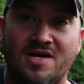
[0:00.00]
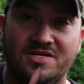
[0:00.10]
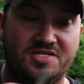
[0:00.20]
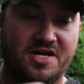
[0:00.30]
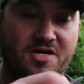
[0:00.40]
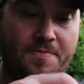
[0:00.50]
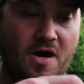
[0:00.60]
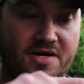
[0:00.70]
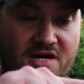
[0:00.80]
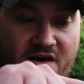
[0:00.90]
Just take your
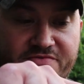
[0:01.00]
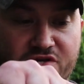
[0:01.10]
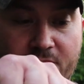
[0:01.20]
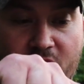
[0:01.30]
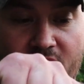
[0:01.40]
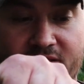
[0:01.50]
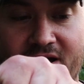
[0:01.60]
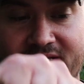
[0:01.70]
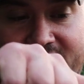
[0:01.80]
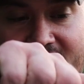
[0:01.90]
pocket knife, trim around the
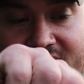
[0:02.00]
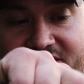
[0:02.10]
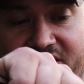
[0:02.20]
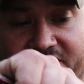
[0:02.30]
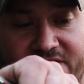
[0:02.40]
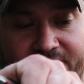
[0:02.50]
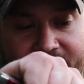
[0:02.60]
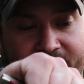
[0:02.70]
outside edge of it.